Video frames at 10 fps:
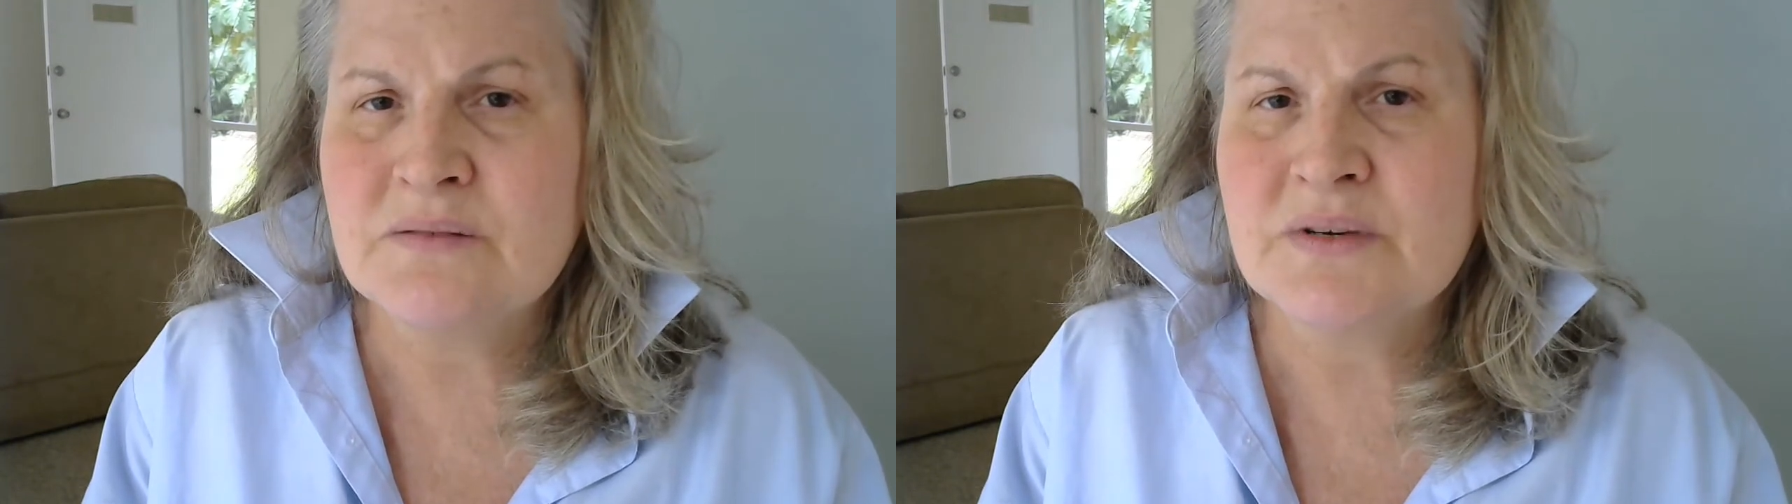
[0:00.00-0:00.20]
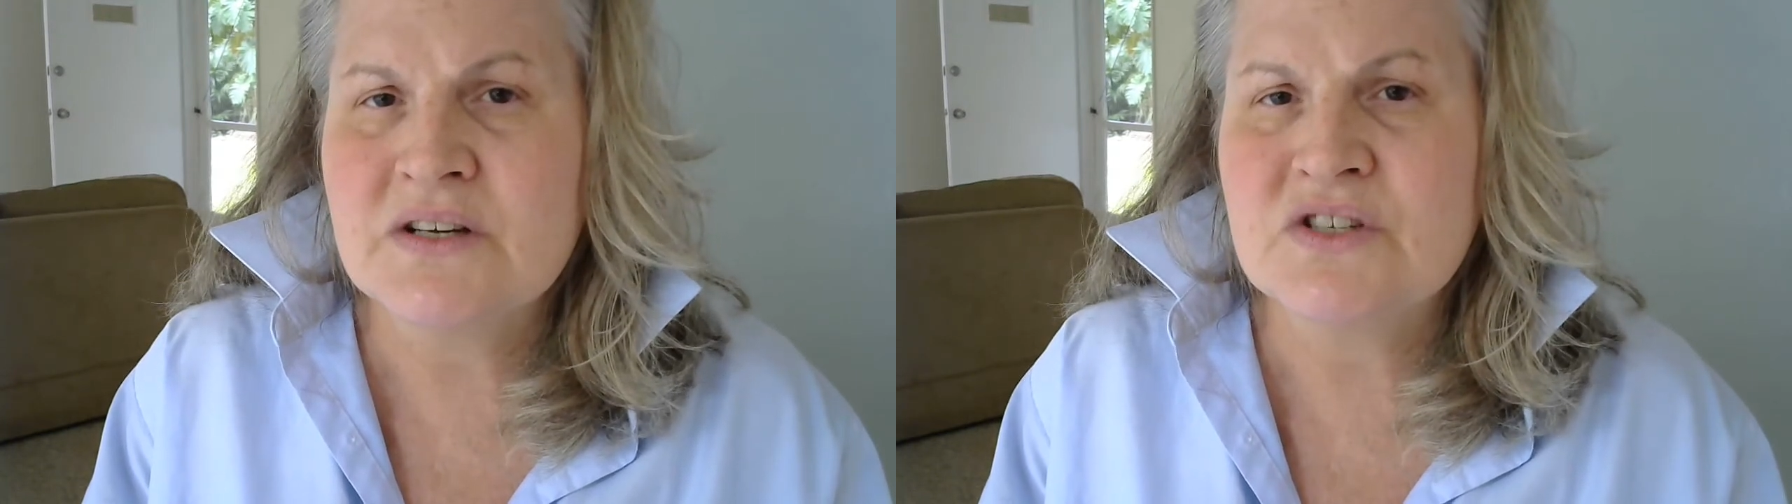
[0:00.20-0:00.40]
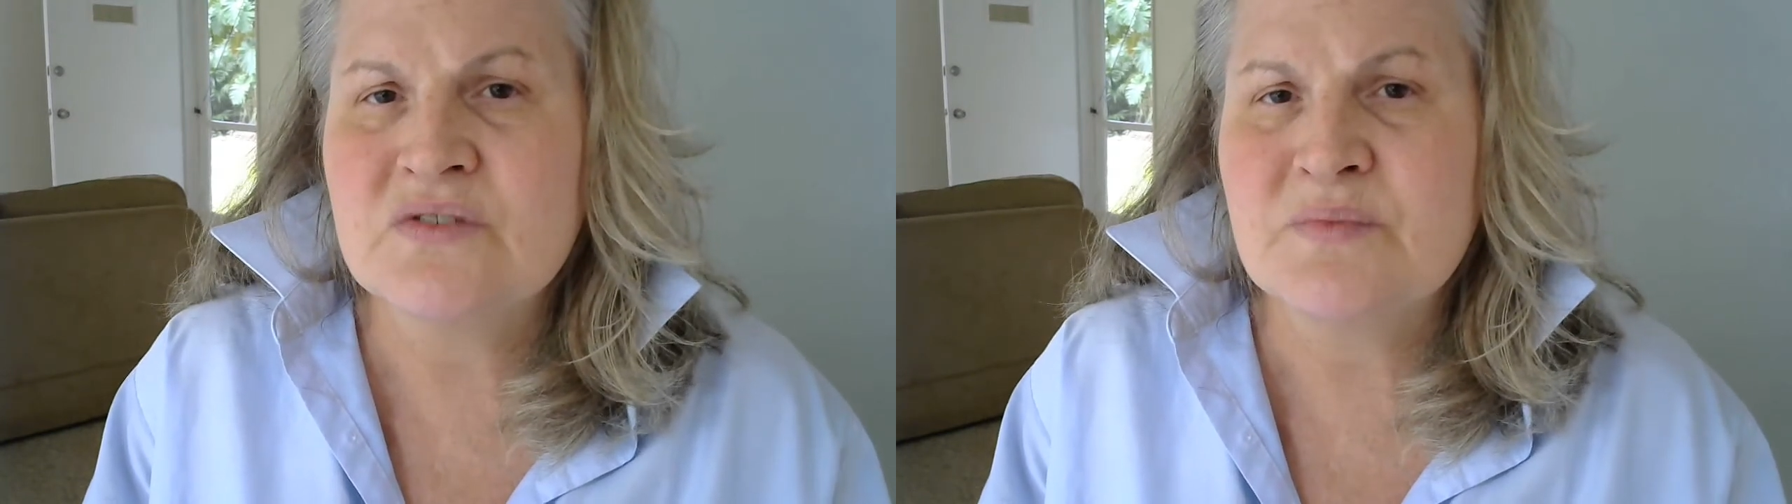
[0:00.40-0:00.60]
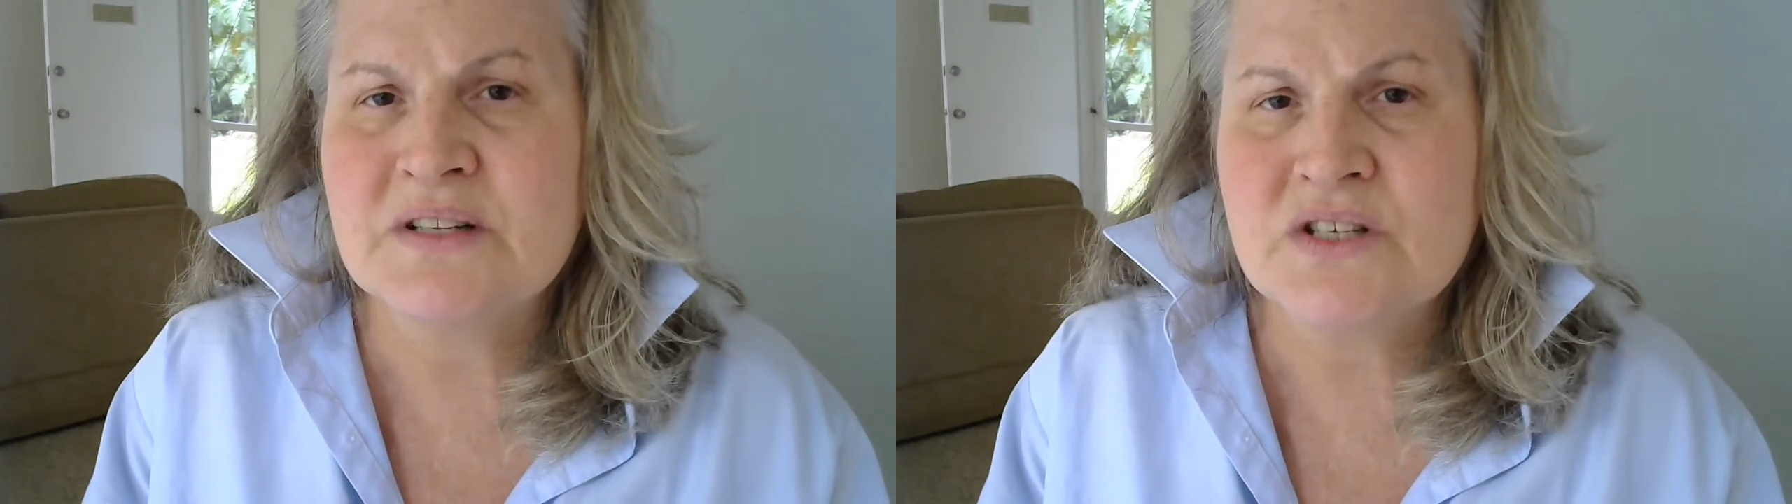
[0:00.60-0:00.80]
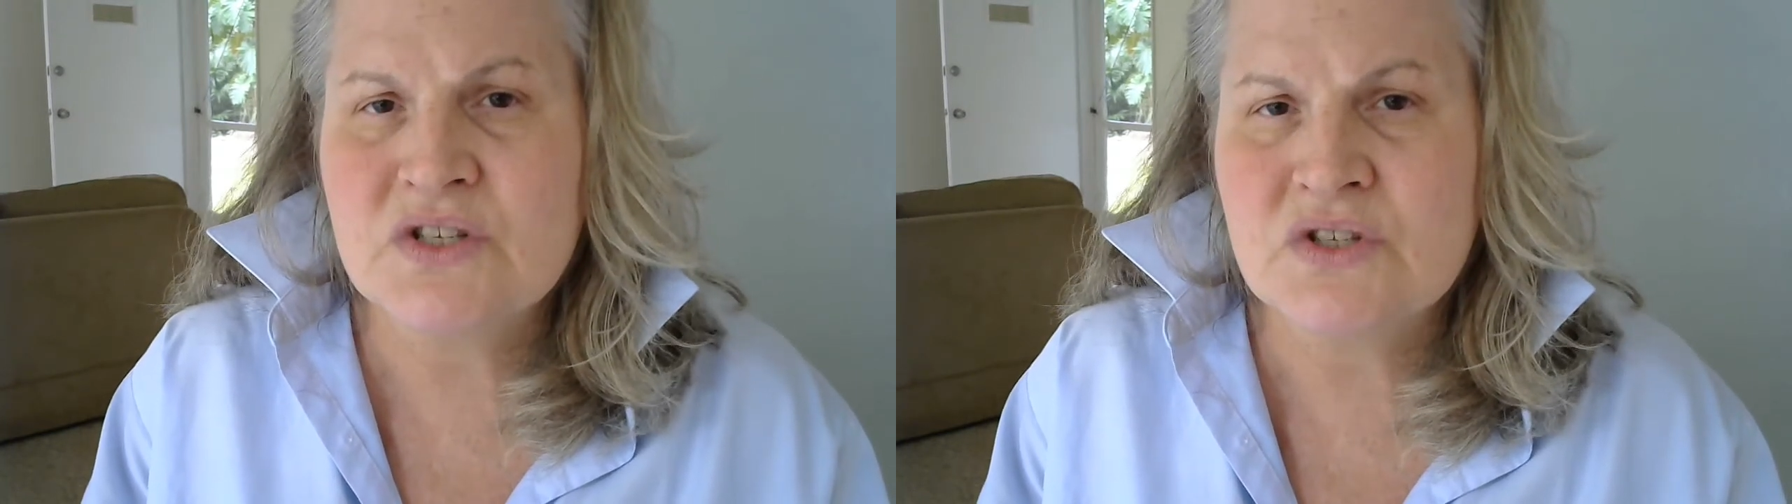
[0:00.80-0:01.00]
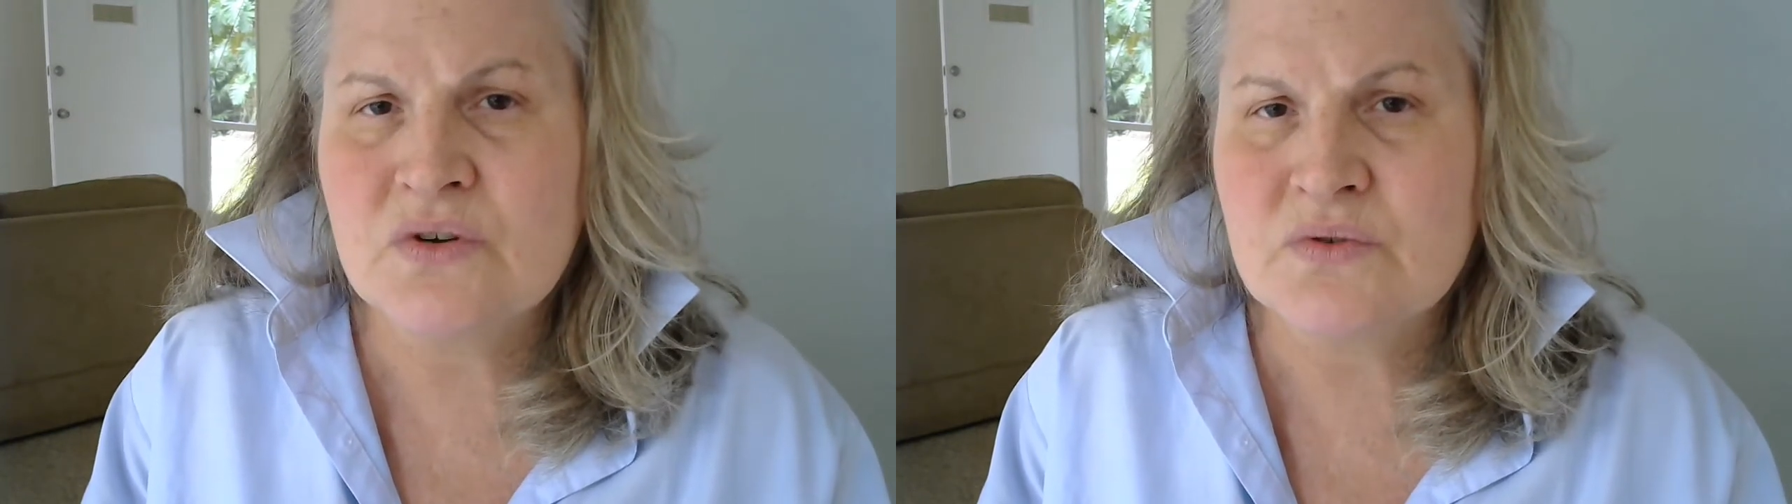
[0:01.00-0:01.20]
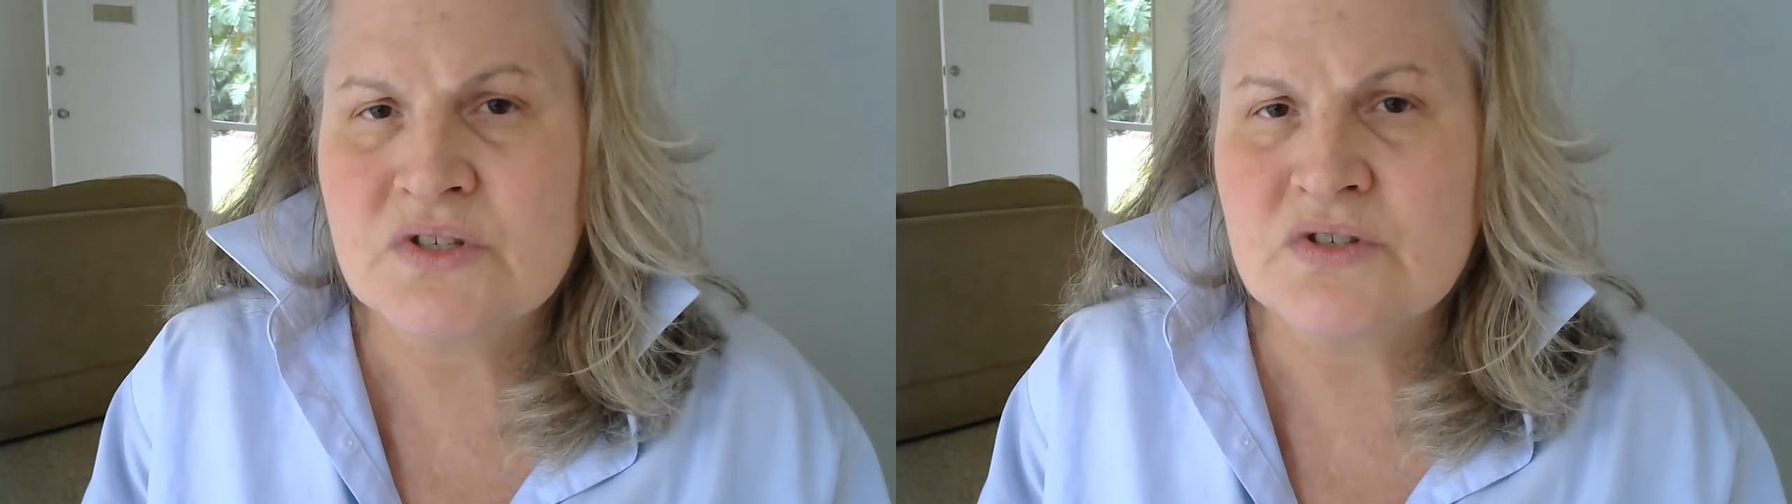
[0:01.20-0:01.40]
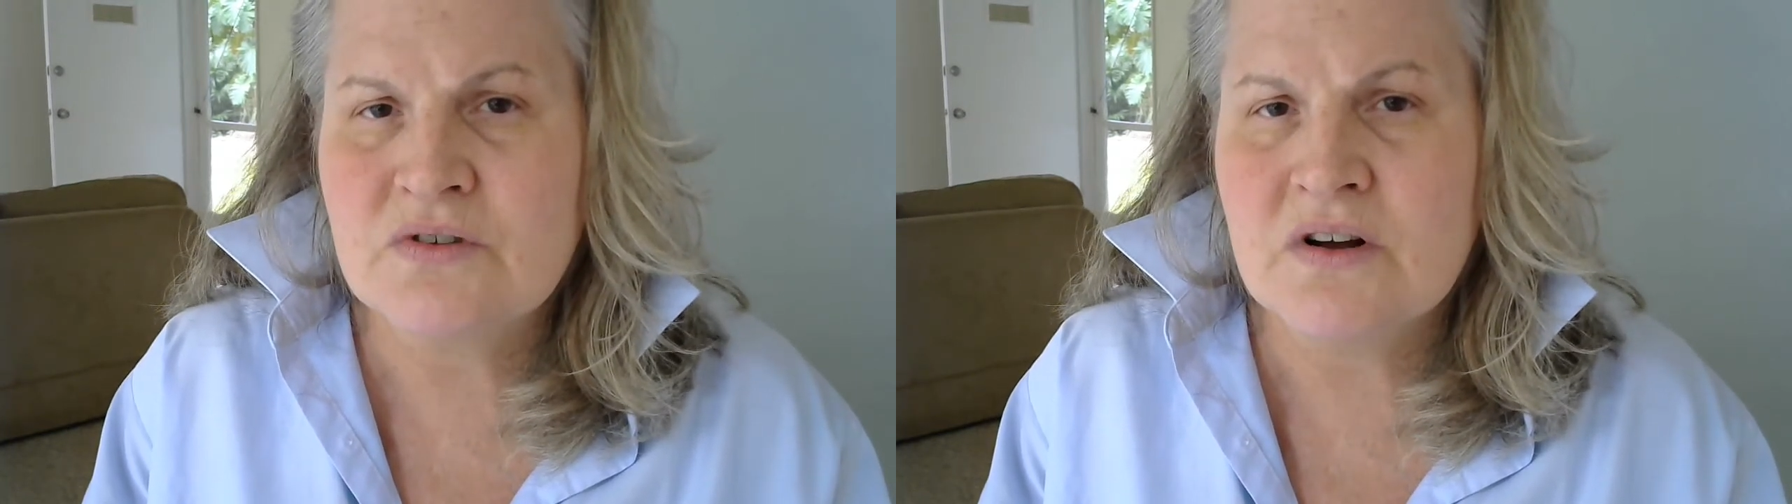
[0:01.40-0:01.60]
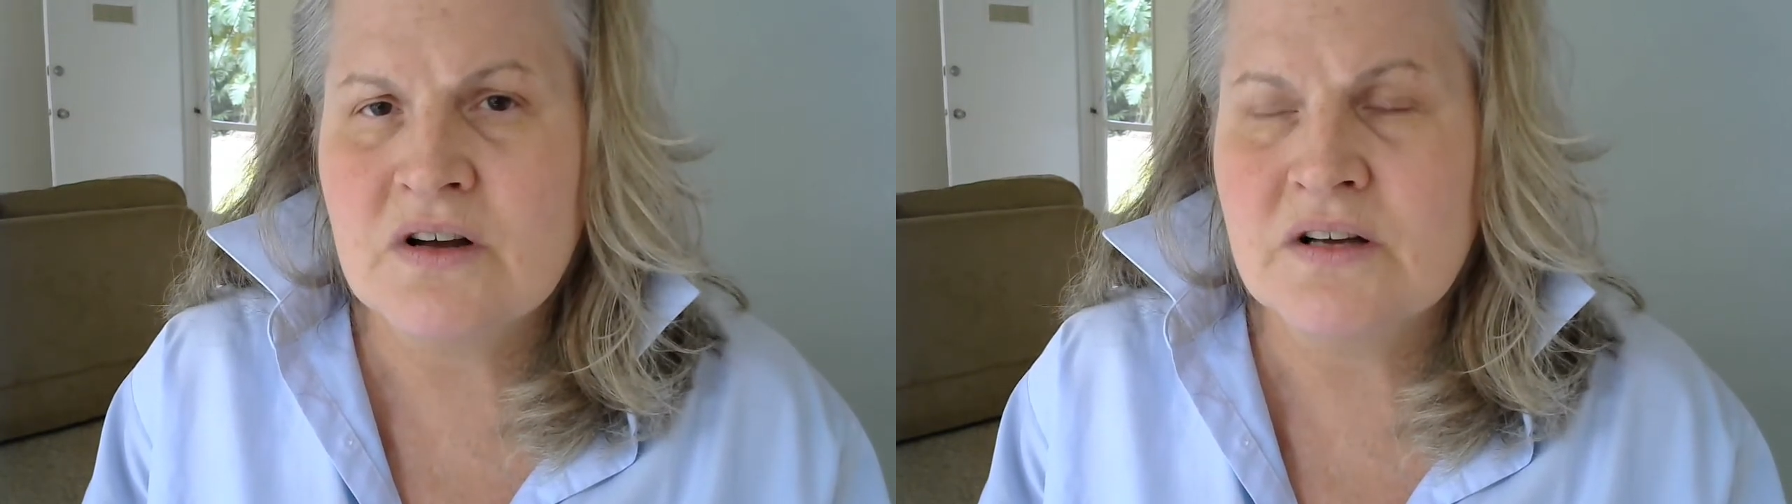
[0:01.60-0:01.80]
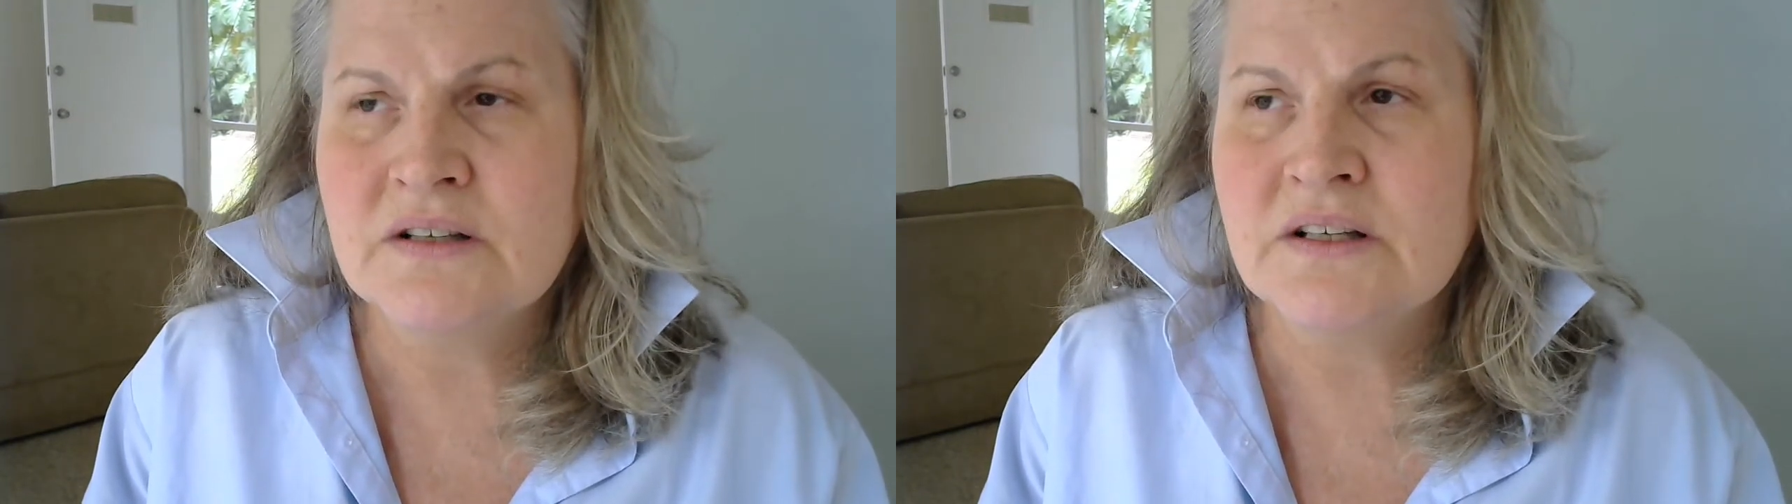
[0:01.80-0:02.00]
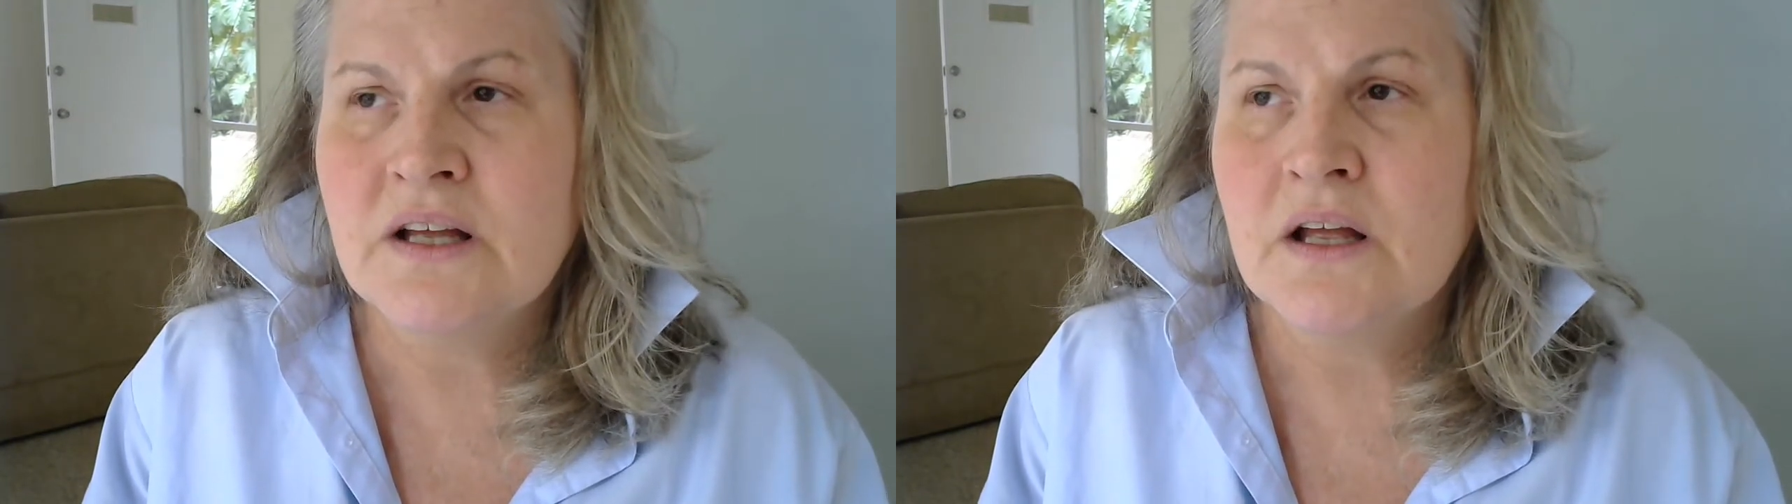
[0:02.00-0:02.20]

because you've been so strong,